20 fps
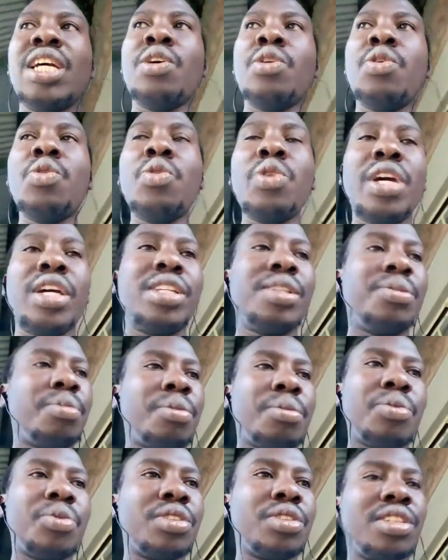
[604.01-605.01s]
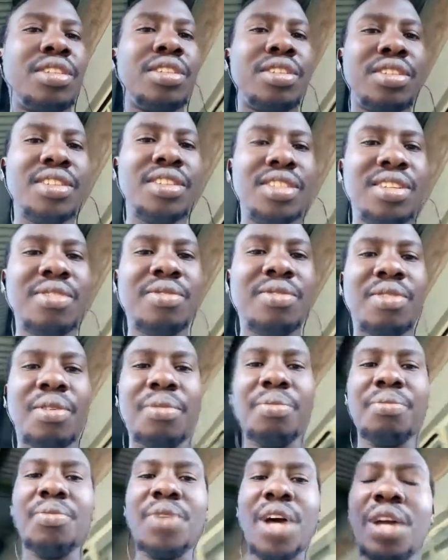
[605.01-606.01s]
who gets promoted
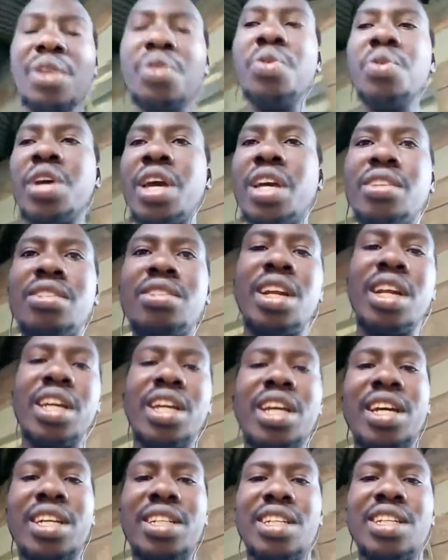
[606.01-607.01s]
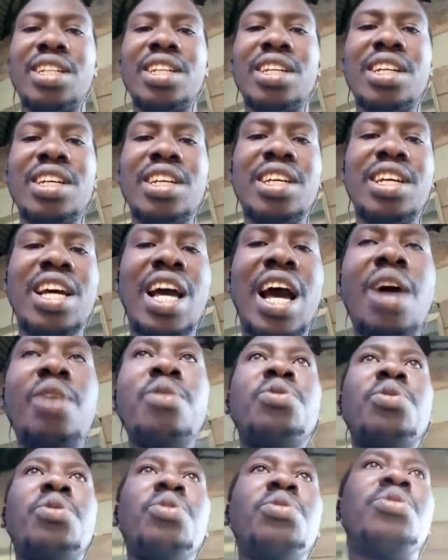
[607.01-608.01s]
from and who gets relegated? How
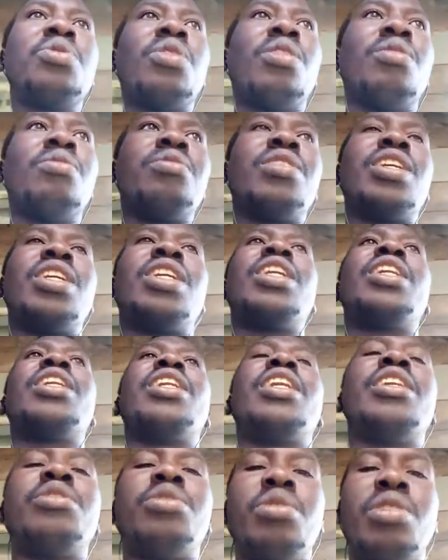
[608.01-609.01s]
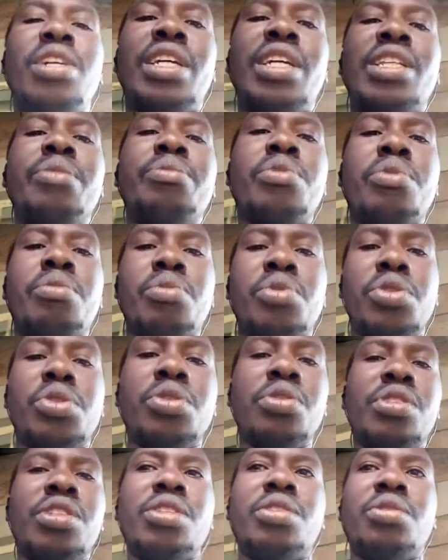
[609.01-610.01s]
do you solve the relegation and the
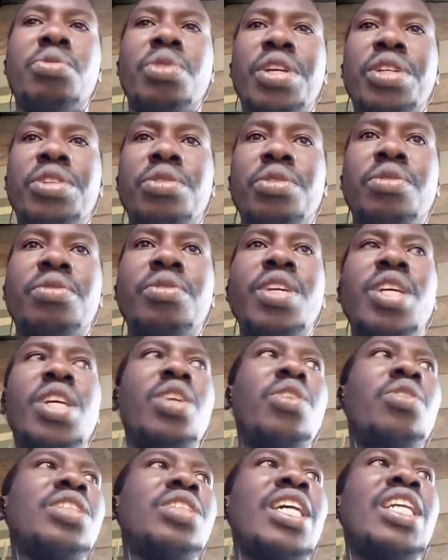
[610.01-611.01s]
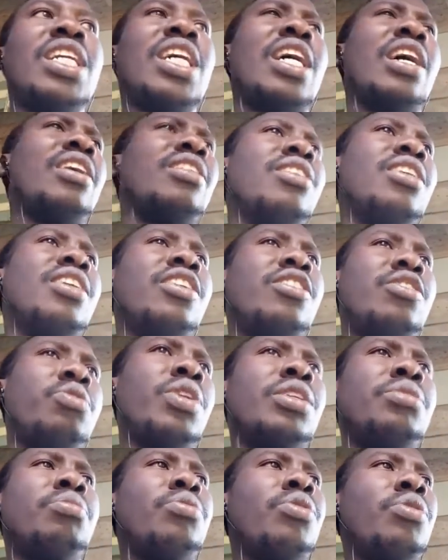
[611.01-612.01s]
promotion situation? Because right now I think it's
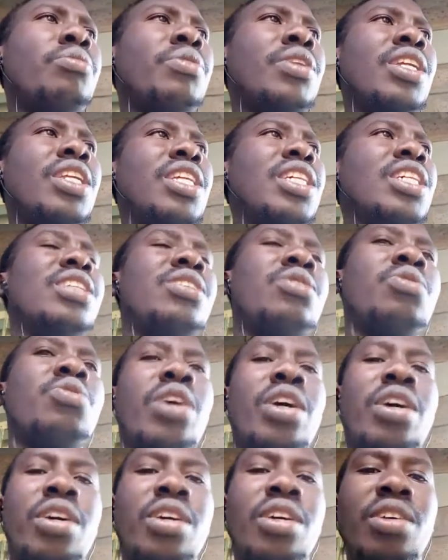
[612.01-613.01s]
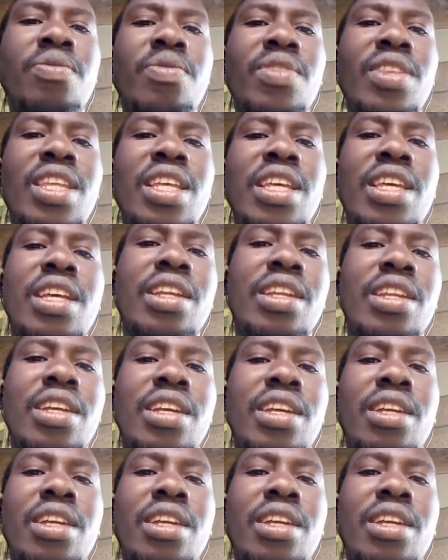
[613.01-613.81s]
West Brom and Leeds who are in